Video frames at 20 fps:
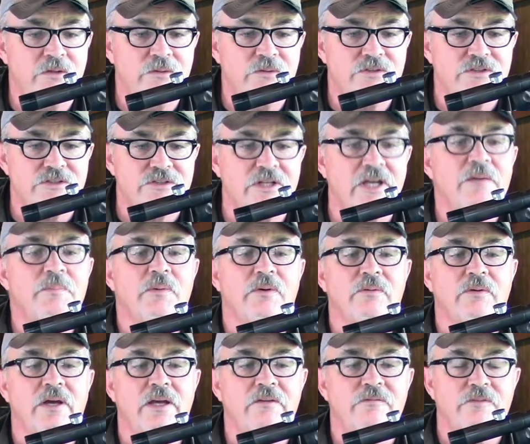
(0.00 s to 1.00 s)
sniper
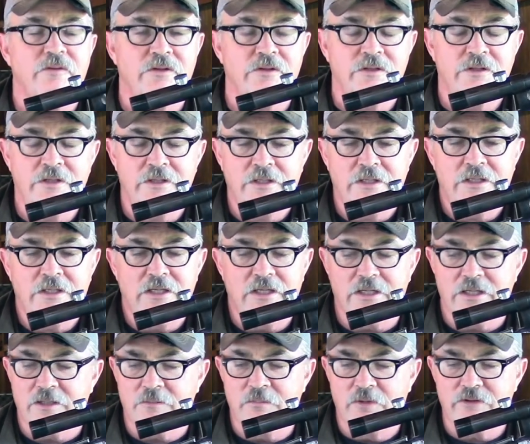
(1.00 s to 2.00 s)
rifle,
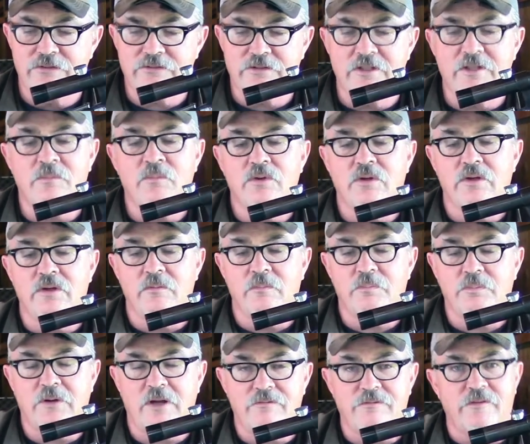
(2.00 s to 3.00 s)
most of them will
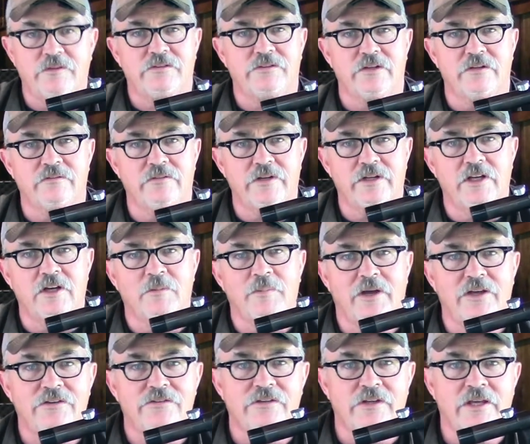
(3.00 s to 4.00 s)
preface their video
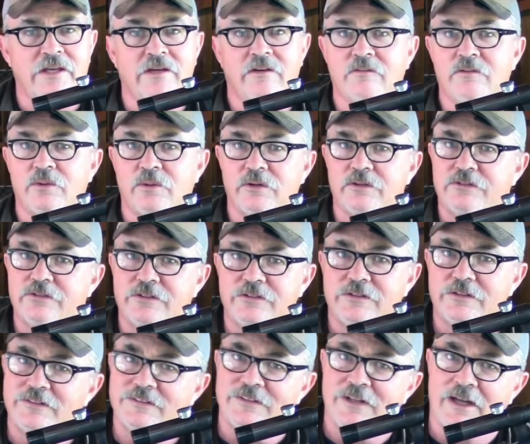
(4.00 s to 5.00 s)
by saying, of course,
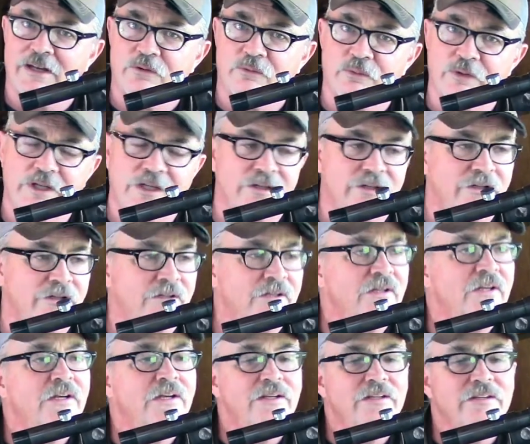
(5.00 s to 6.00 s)
this is not
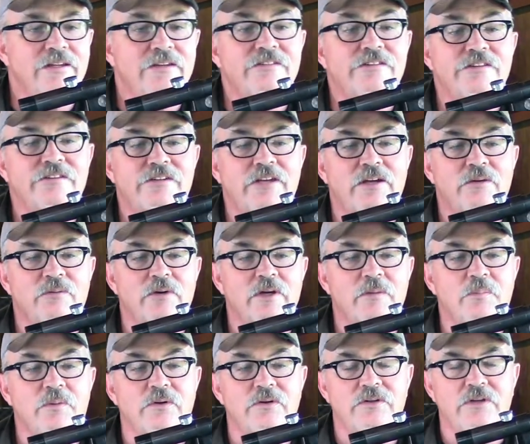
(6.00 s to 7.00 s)
real. This is a
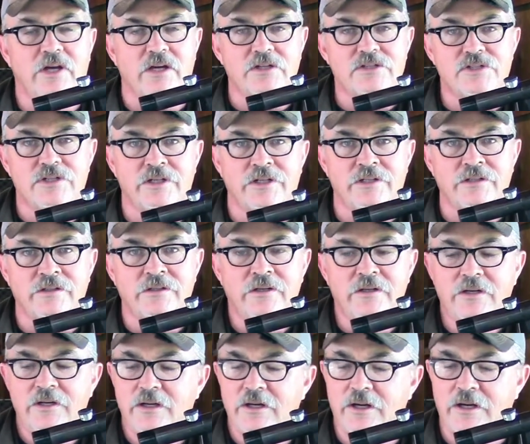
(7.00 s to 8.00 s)
reproduction.
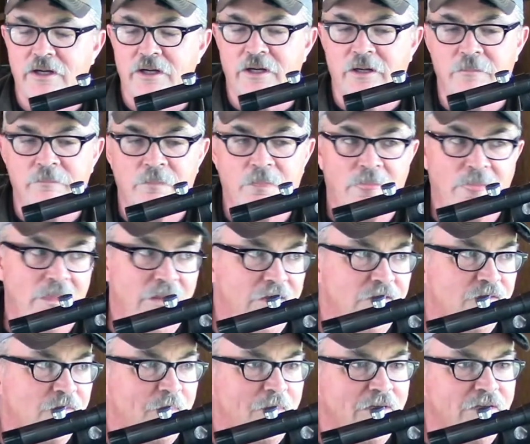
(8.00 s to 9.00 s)

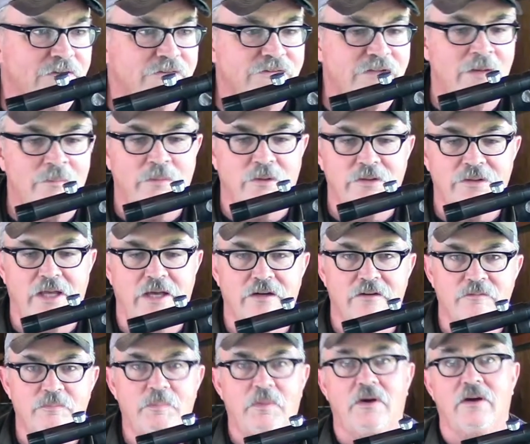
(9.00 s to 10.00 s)
It's been assembled
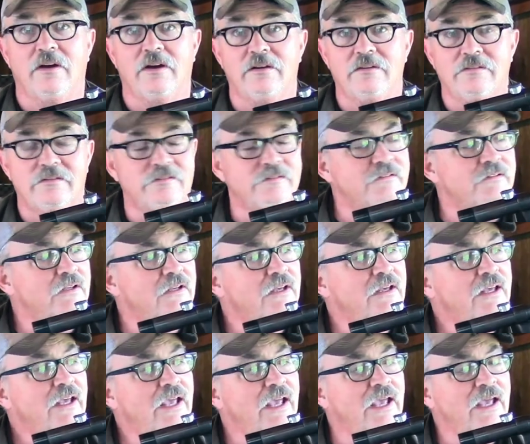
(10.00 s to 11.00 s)
out of parts,
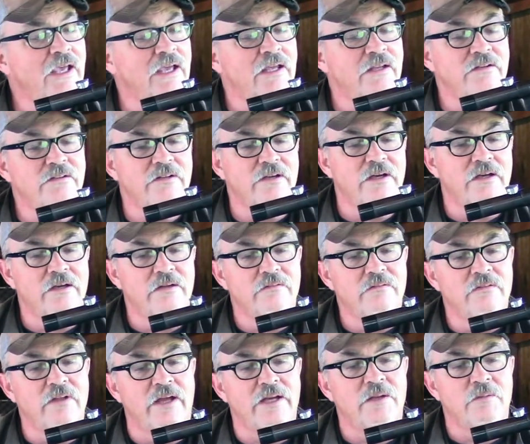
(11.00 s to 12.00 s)
and
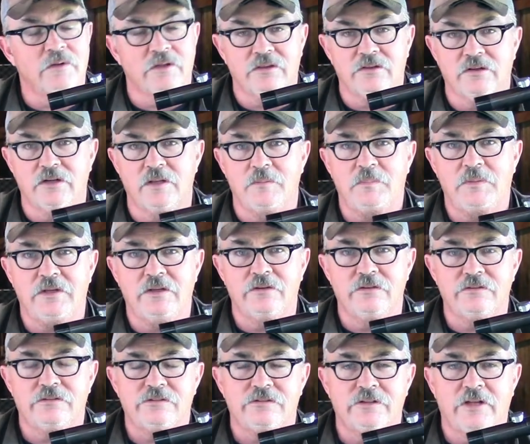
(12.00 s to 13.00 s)
9130
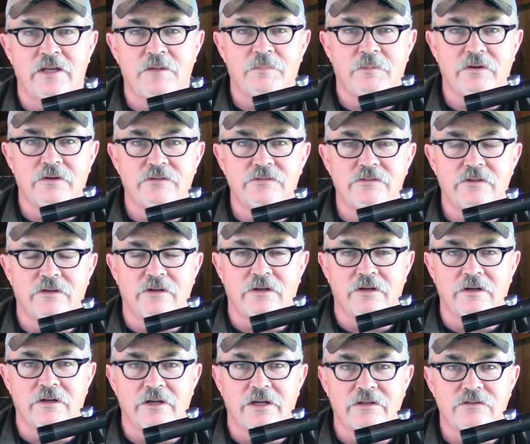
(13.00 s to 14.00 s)
PU snipers
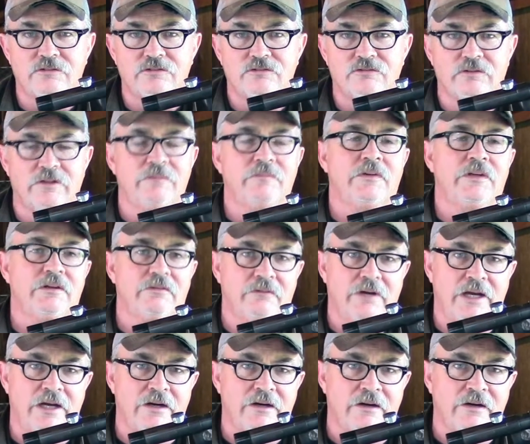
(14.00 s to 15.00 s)
are extremely
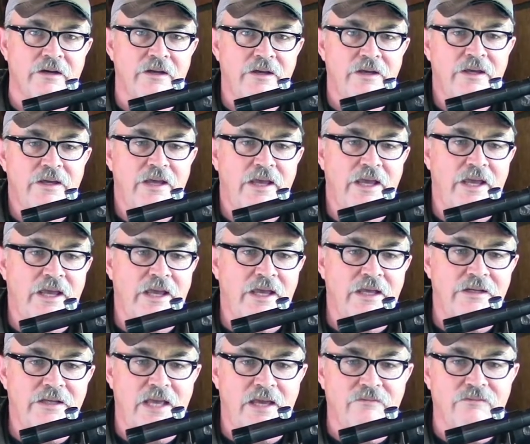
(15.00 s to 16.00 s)
rare,
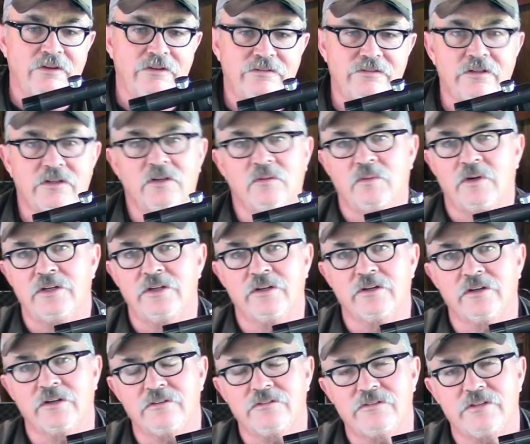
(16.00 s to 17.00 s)
and every single one
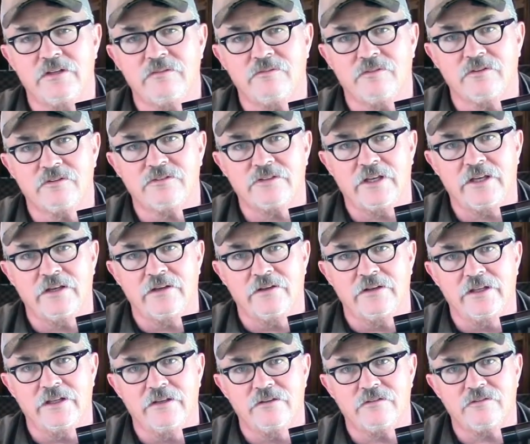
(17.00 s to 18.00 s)
you're going to see for sale
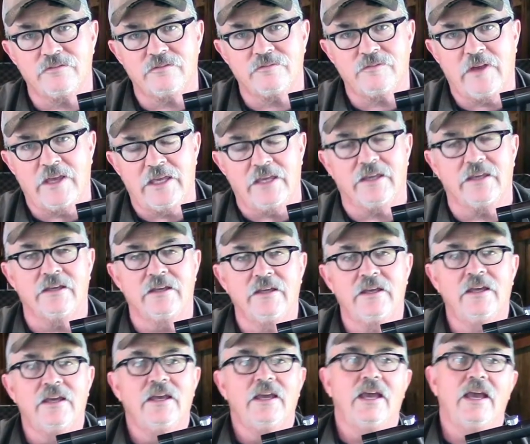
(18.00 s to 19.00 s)
is fake.
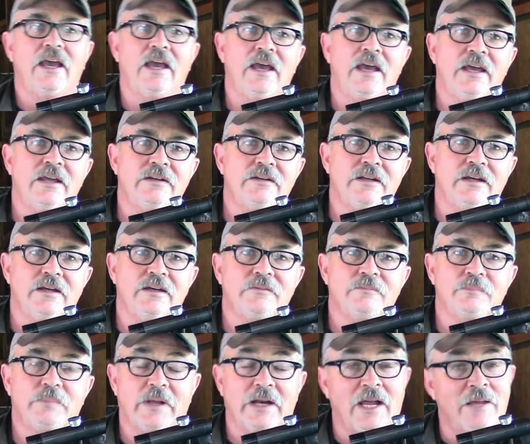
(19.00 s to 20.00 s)
And
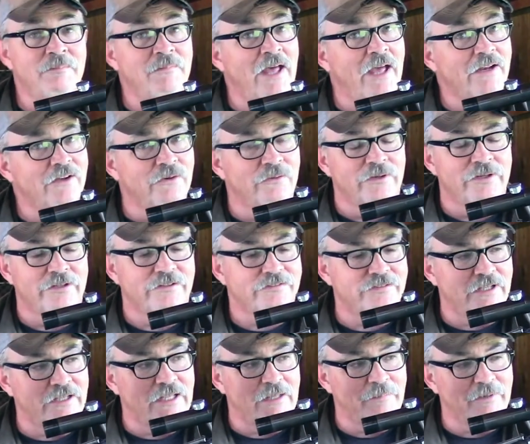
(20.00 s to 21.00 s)
but I'm not going to
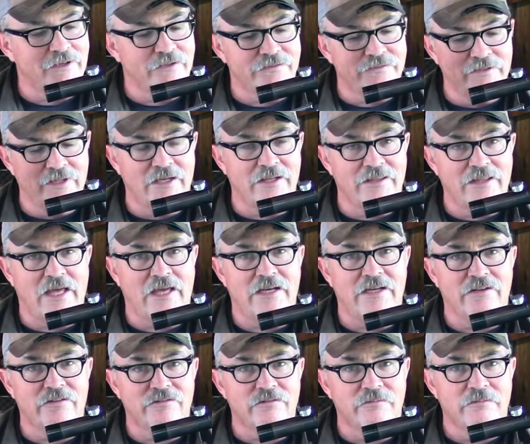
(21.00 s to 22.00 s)
say that because none of that
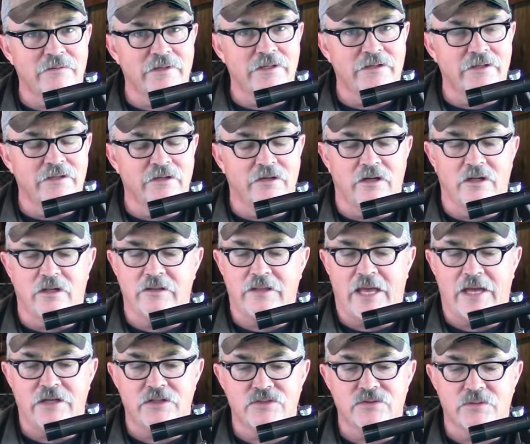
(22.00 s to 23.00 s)
is really all
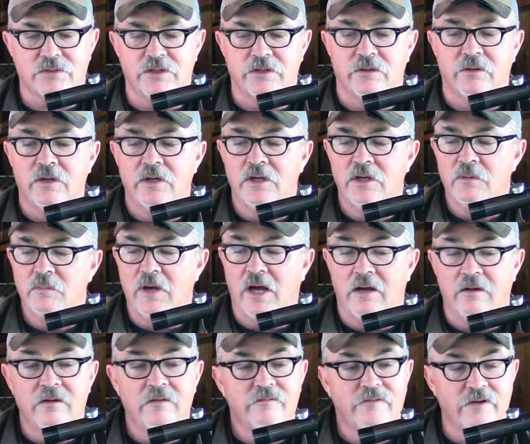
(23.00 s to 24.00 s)
that true.
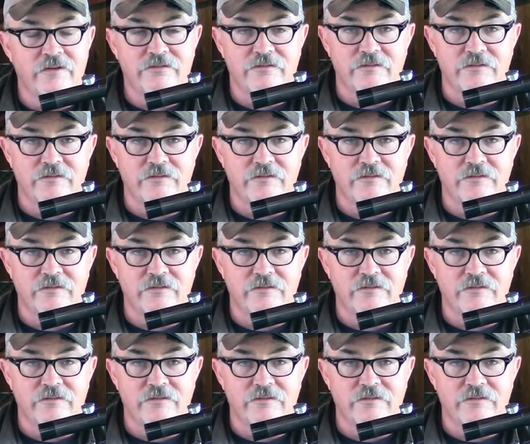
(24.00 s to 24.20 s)
Well, first of